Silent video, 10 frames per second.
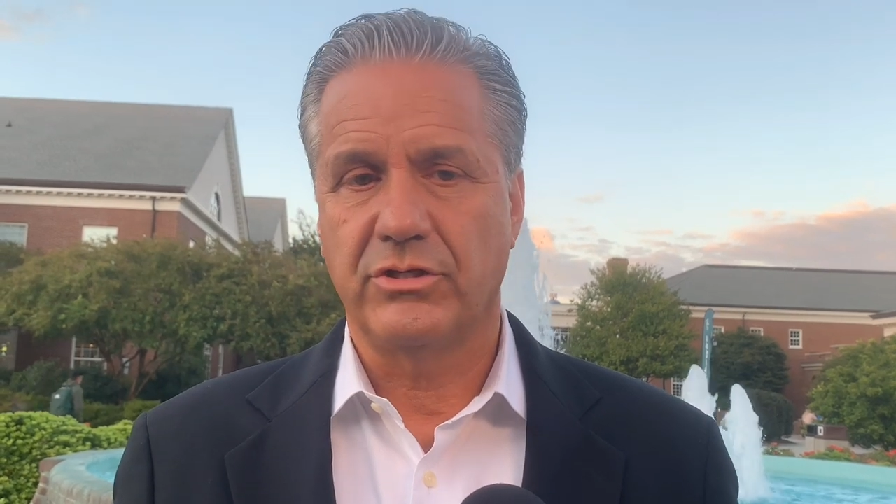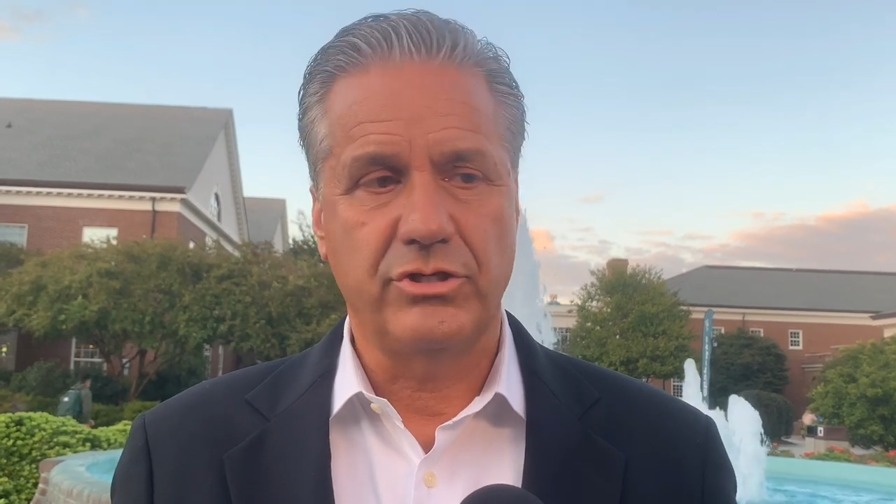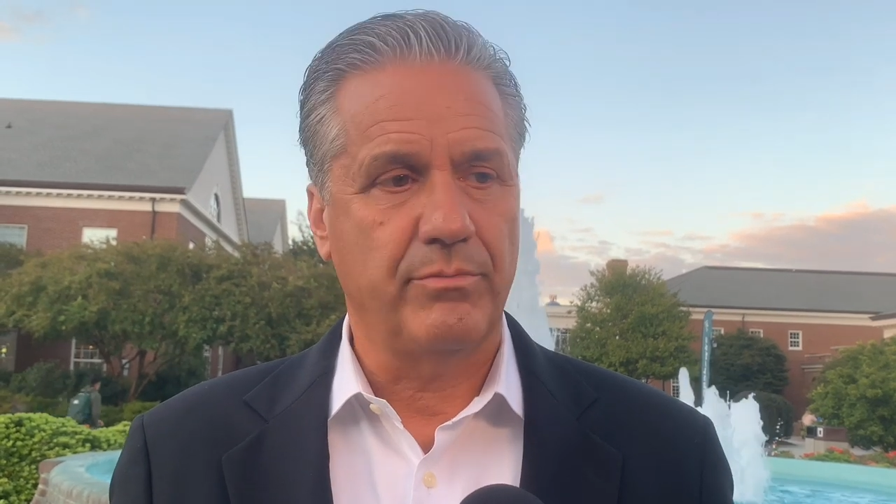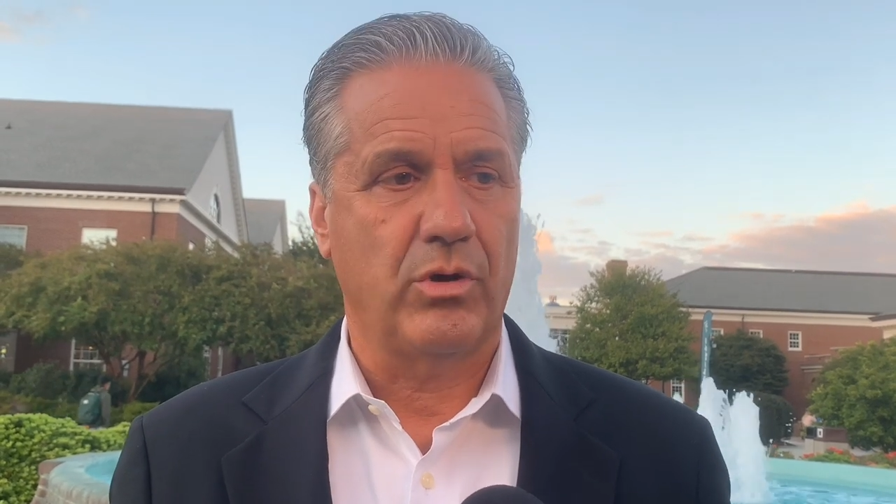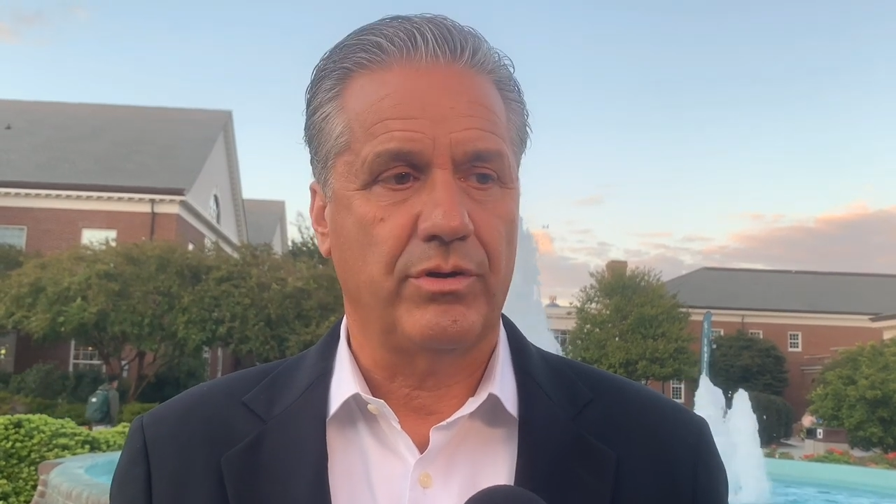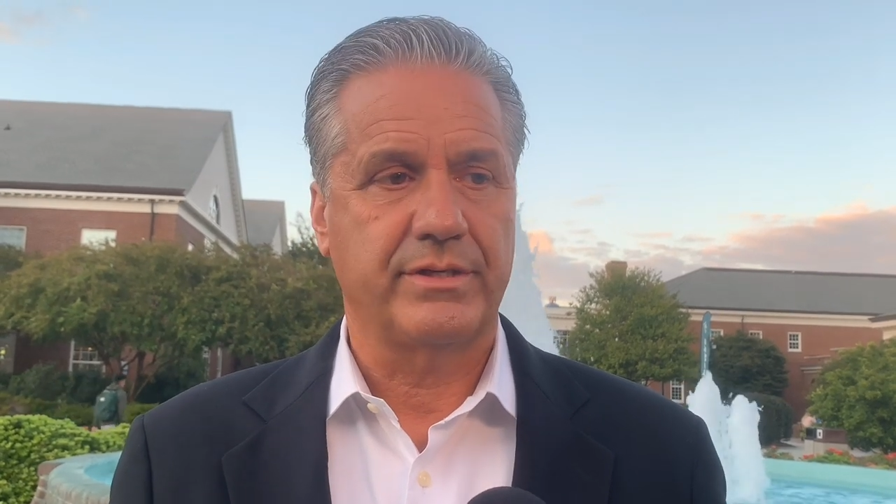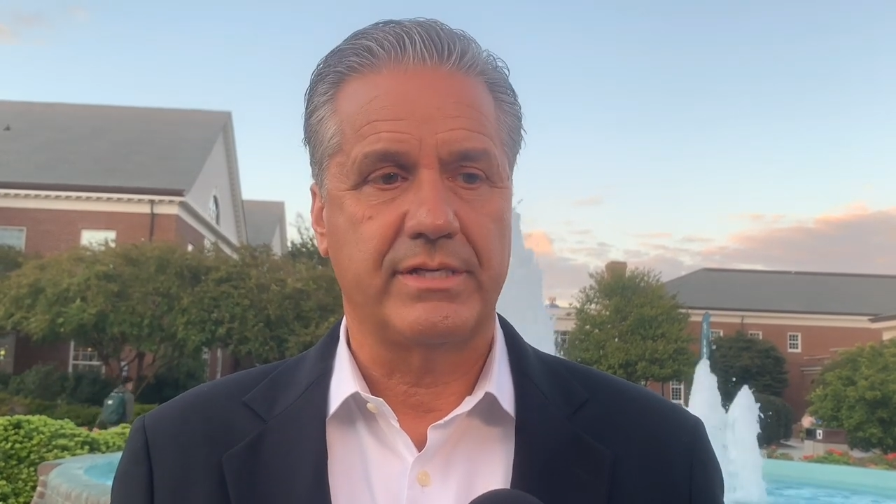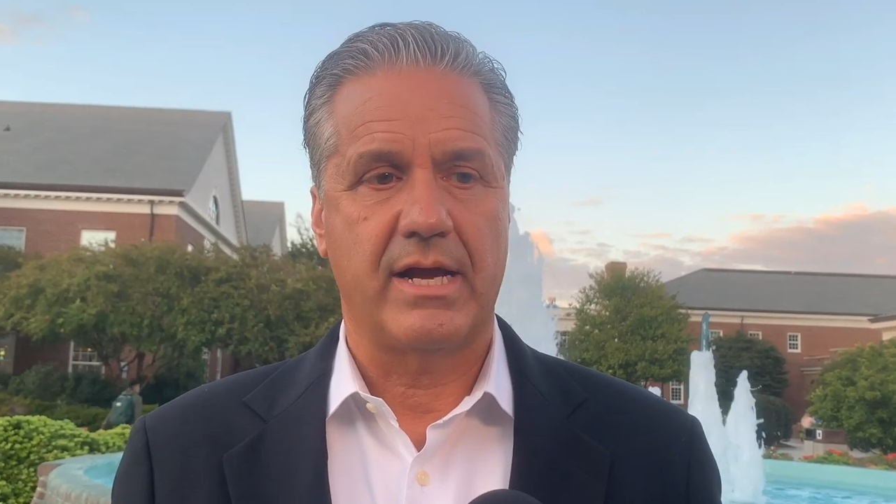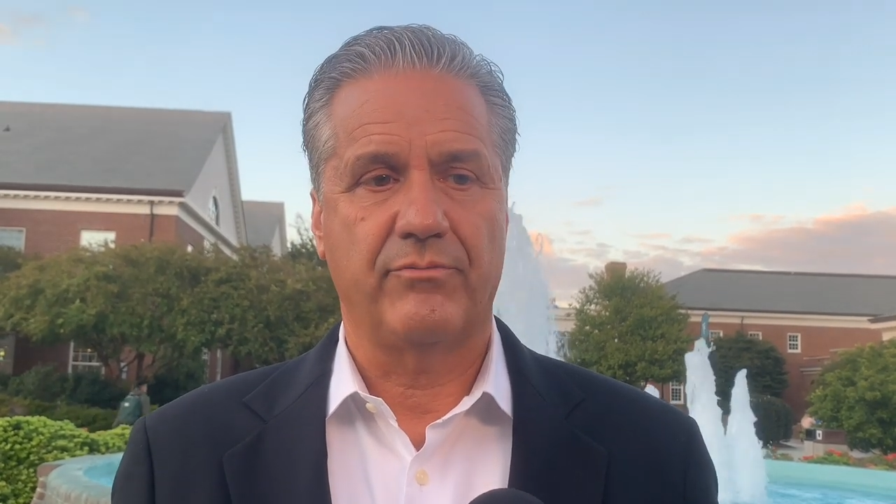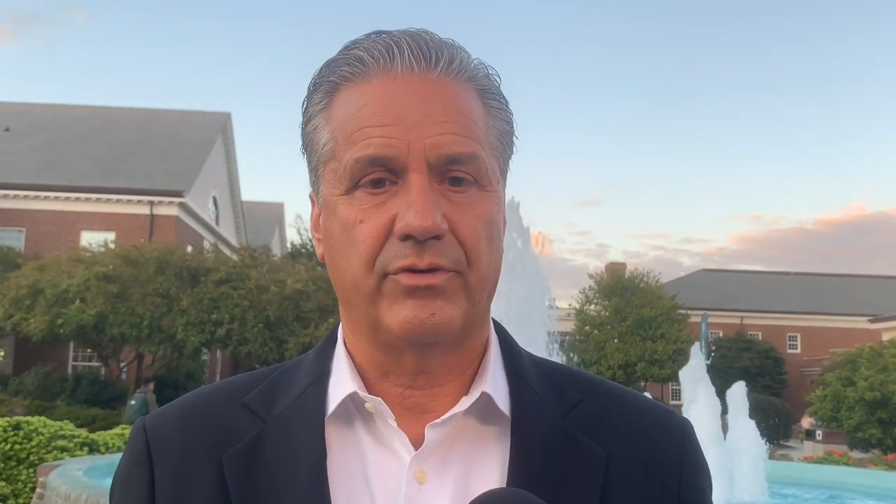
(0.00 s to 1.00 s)
the gym all the
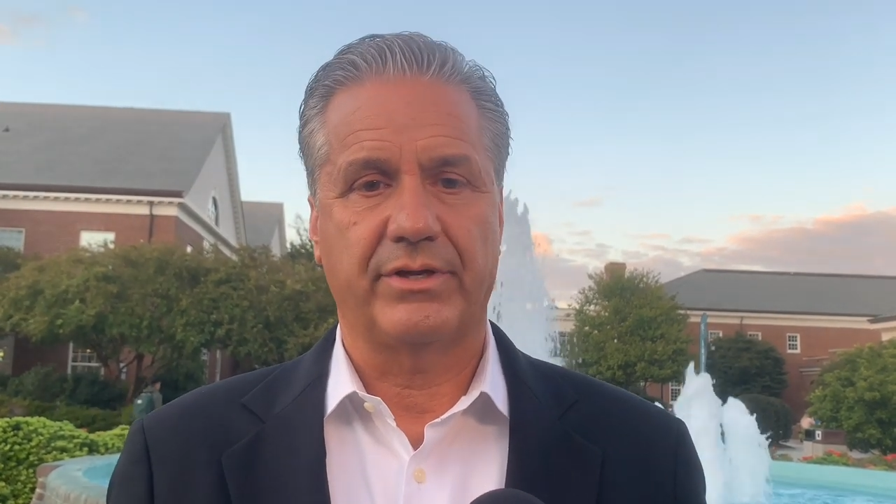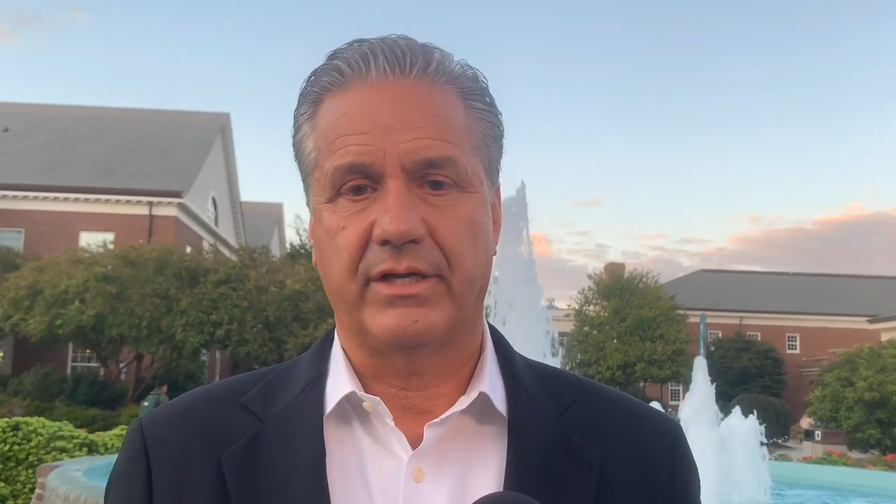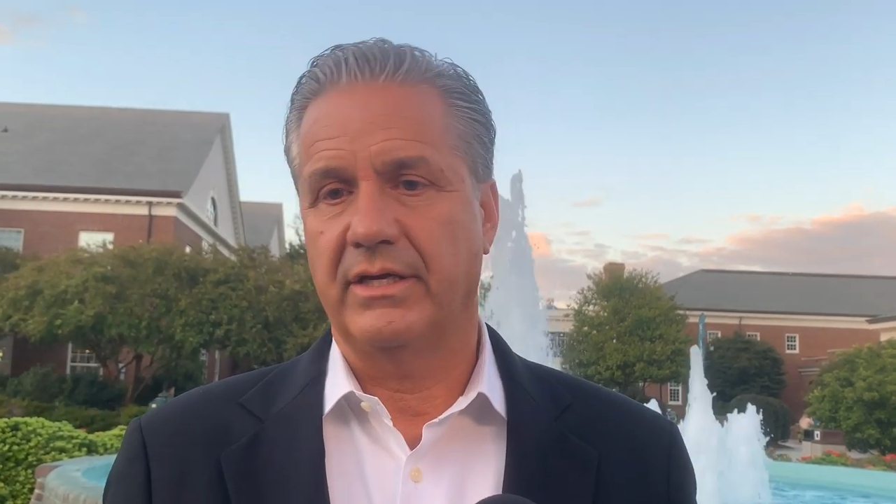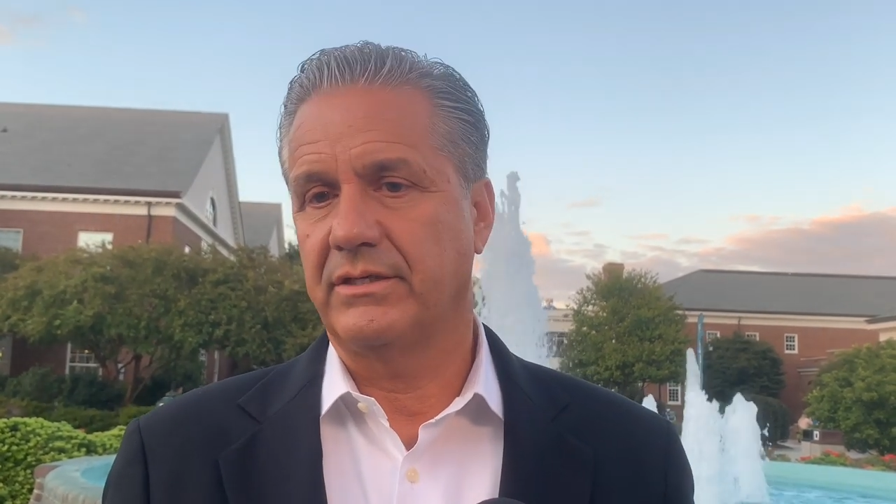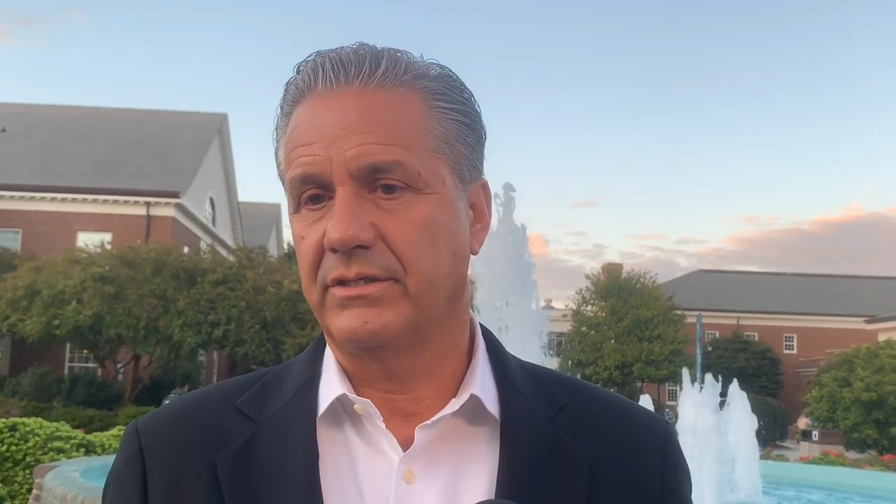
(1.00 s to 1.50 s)
time with the kids,